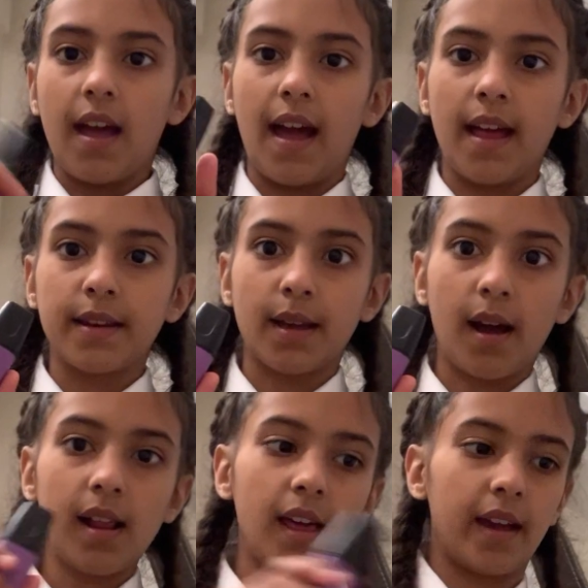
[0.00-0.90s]
And a
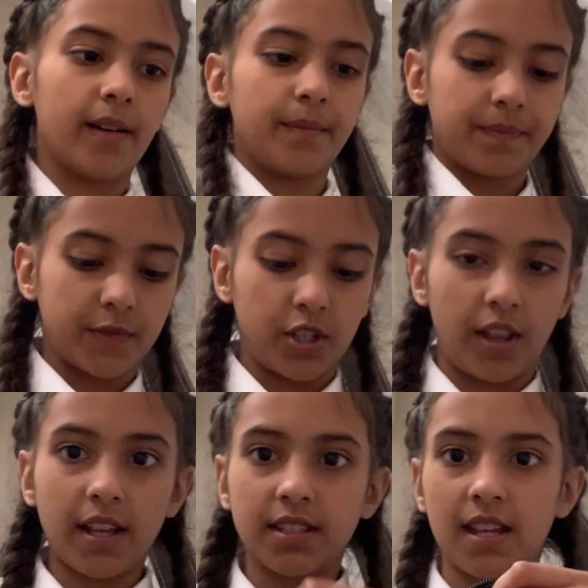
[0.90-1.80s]
highlighter so
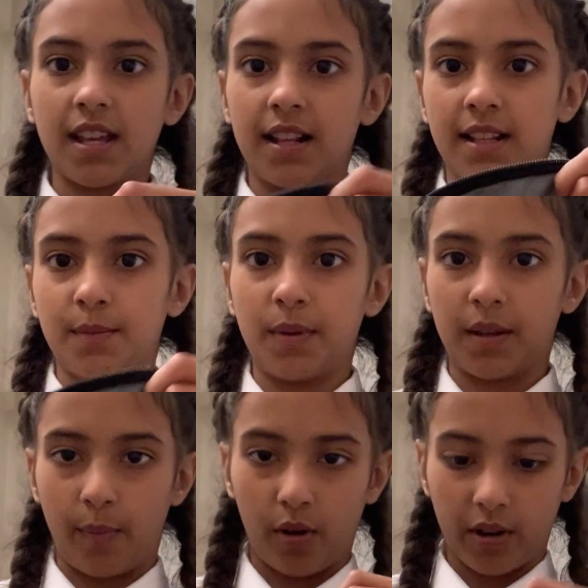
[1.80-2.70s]
that's it in this
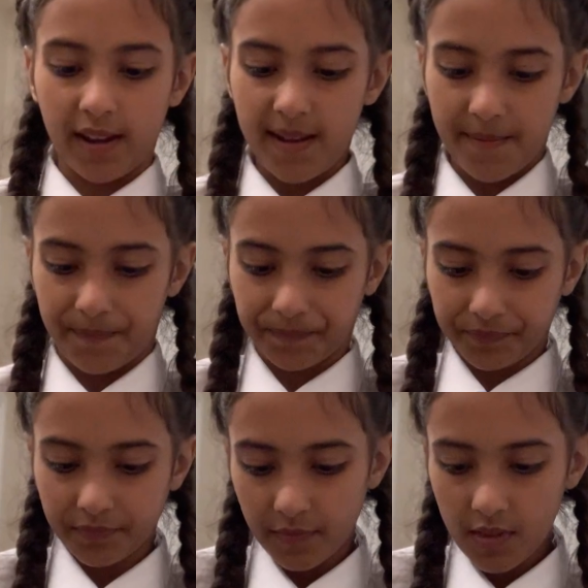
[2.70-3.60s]
big pocket.
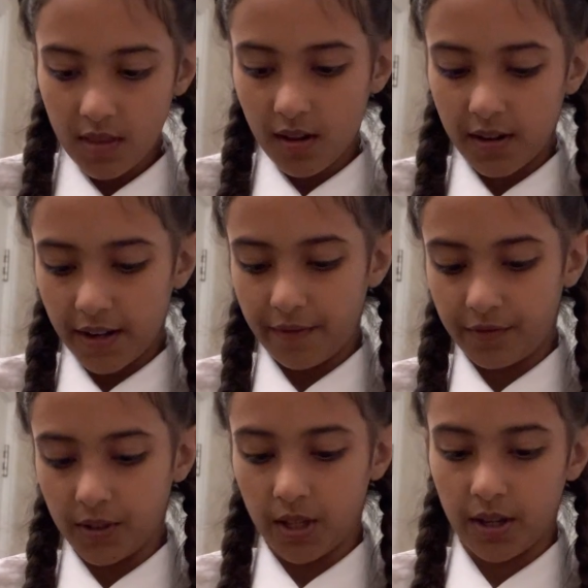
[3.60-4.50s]
Then
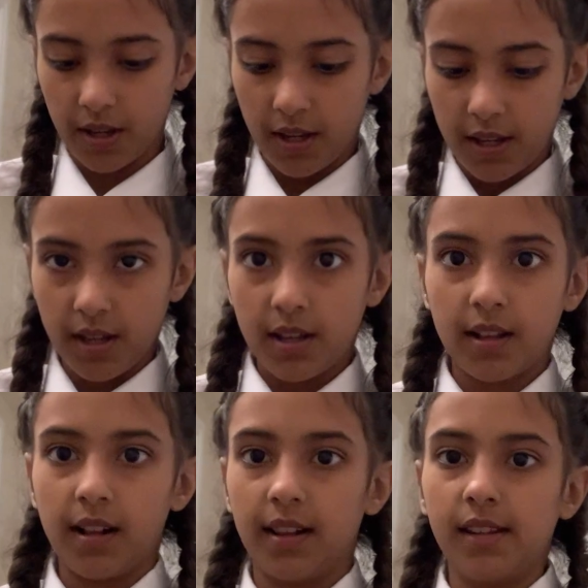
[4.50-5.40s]
for the
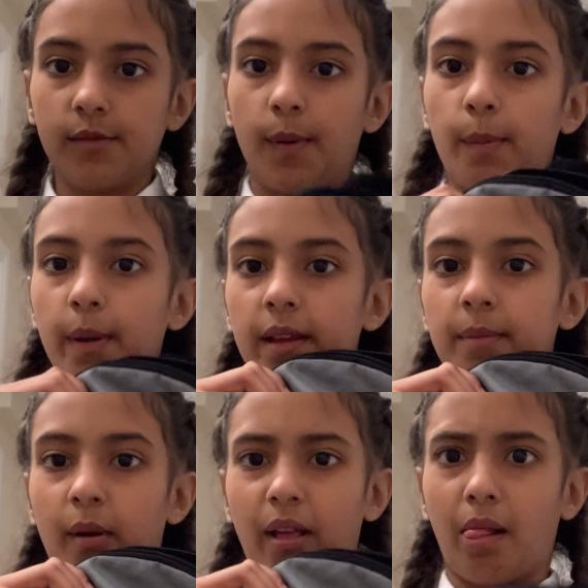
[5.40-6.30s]
little pocket,
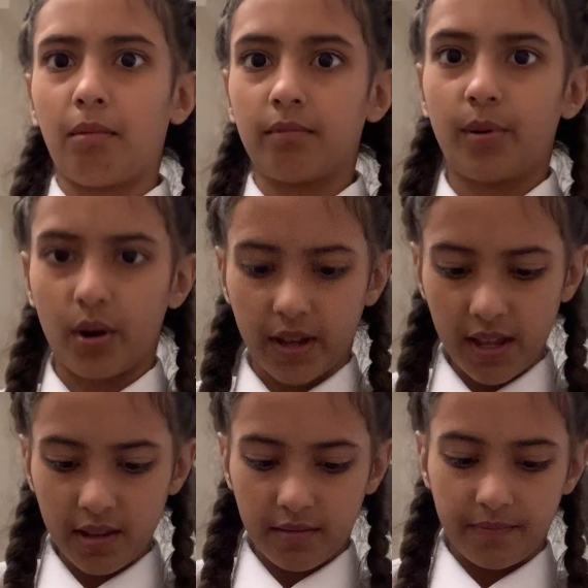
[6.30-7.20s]

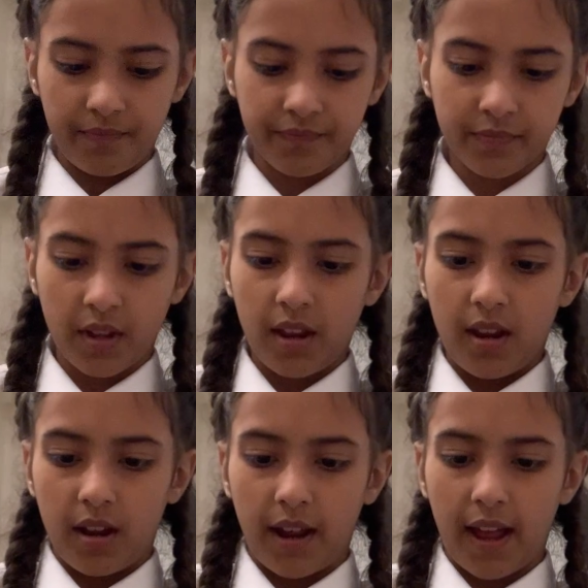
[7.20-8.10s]
pocket
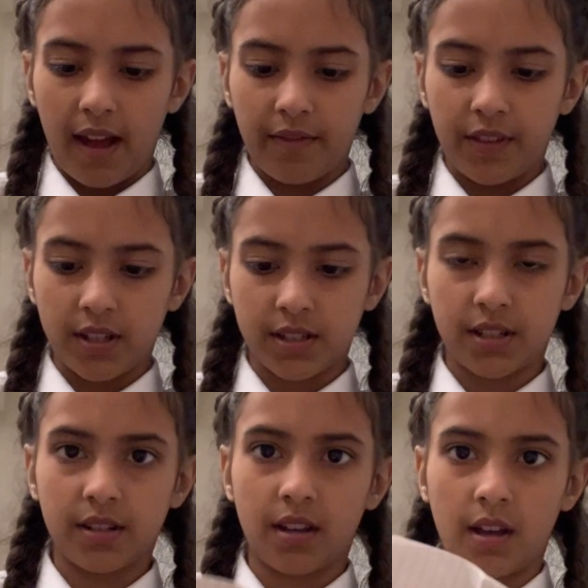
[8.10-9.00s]
I have this
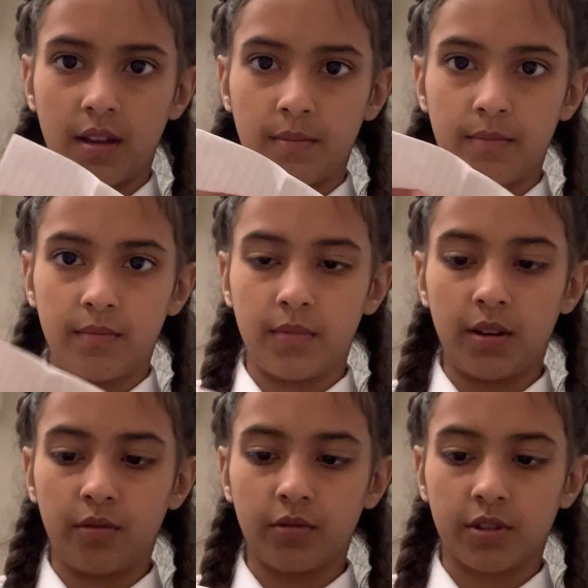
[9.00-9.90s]
um,
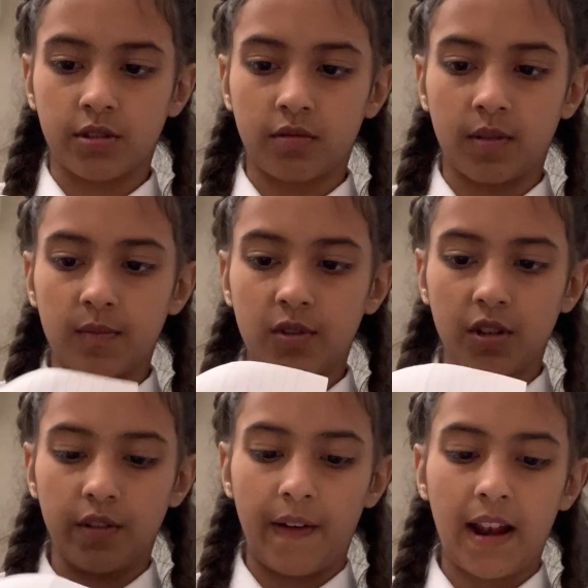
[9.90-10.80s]
little
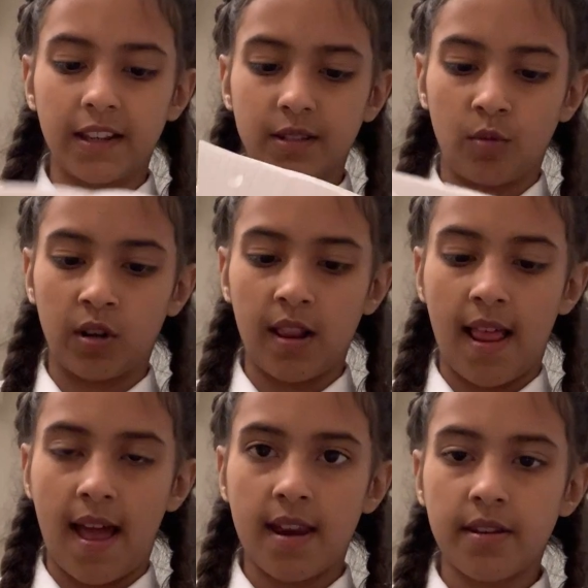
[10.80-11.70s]
description of Alice in
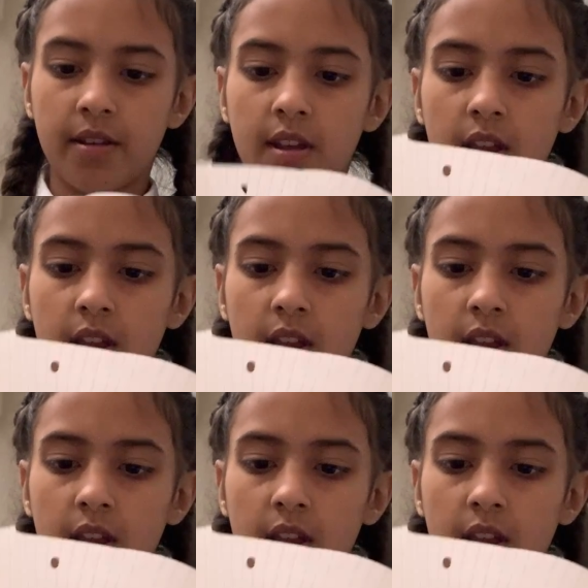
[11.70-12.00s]
Wonderland